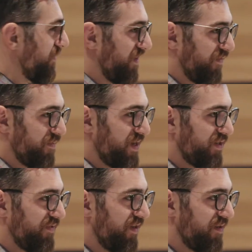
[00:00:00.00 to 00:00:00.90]
this
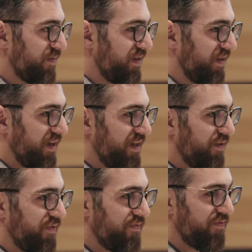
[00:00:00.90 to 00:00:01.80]
information environment. I
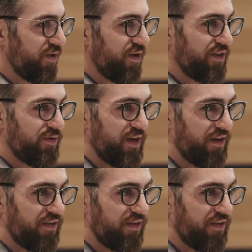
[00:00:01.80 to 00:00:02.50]
know if you've ever gone to an